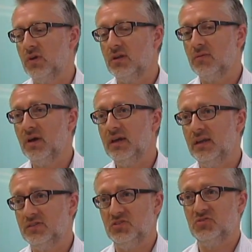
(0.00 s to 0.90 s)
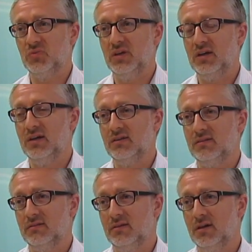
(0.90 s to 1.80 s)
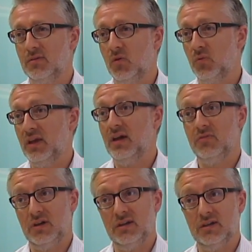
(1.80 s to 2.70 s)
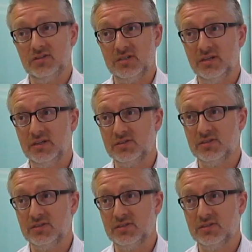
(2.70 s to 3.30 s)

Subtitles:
One of the main issues we had, or we have had actually,